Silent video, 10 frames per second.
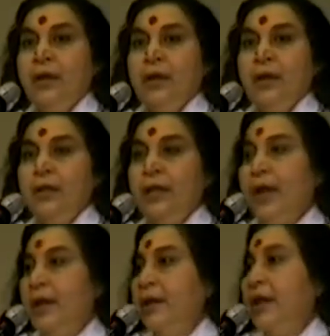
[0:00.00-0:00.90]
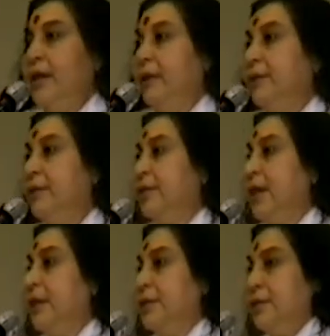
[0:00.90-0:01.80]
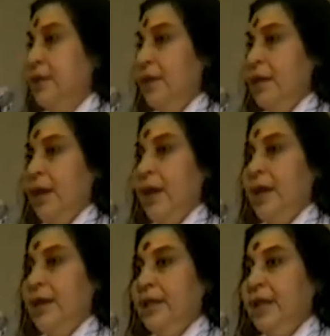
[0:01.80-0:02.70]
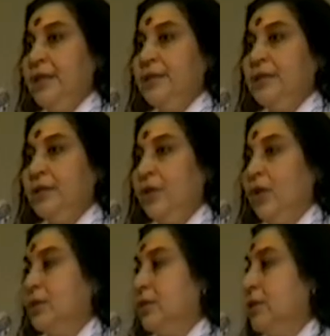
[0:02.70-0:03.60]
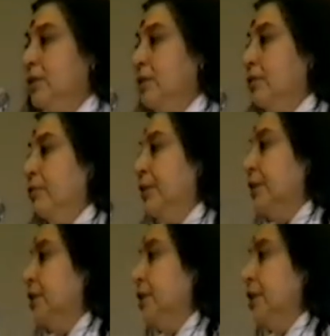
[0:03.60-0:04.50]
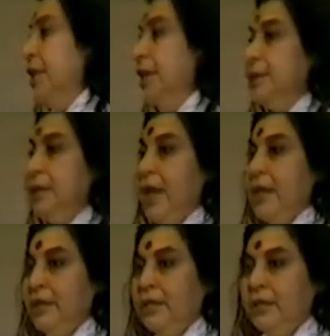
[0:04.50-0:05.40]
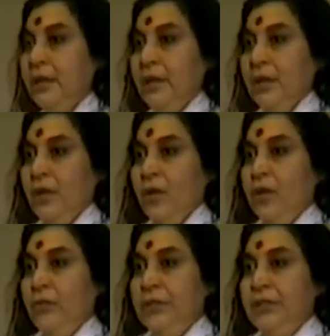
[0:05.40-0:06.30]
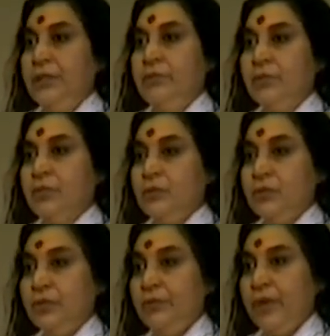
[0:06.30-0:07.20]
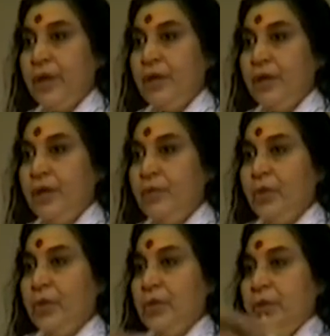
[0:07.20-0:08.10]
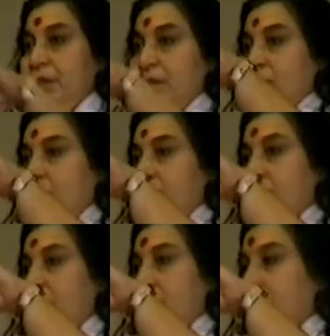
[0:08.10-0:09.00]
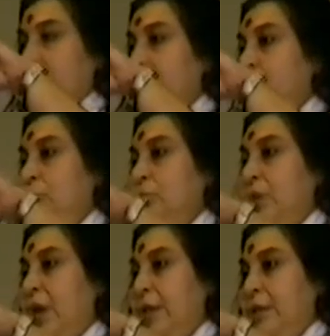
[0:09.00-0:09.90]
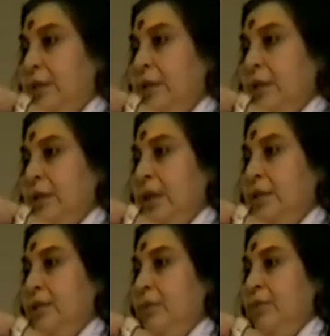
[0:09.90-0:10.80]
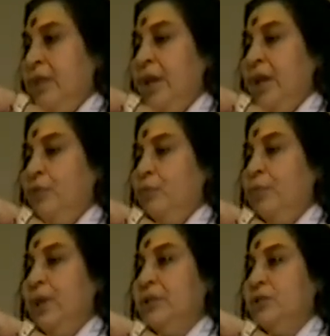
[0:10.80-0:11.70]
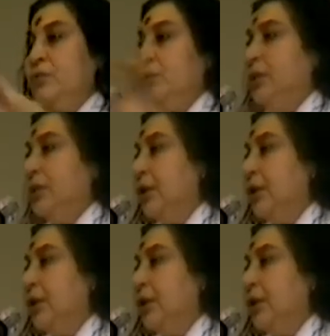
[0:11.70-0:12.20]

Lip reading: In that gate he resides, and that is the cross which he has carried, on which he was crucified, because this cross was too tight and something had to pass through it.